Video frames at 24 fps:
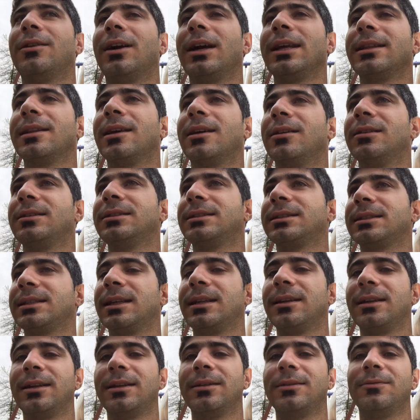right now, it's
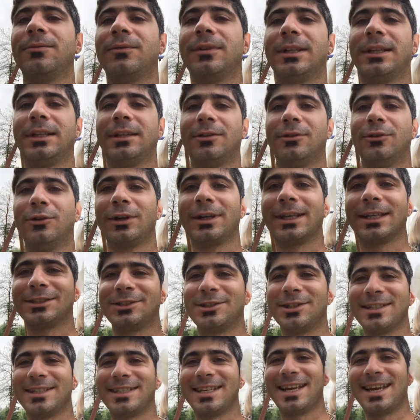getting windy. Look at
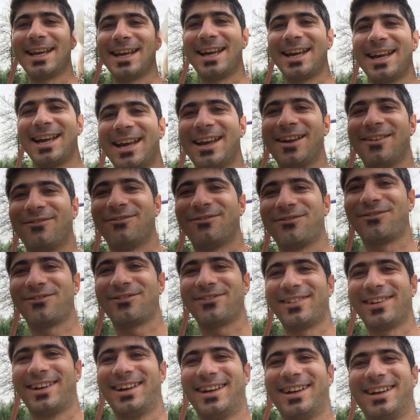
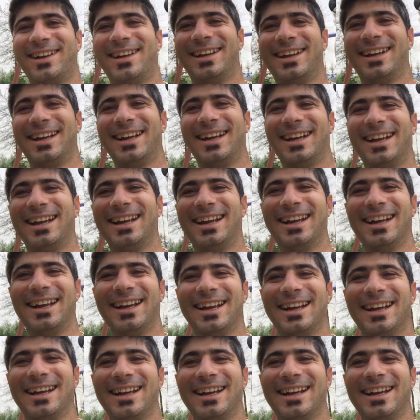Joseph!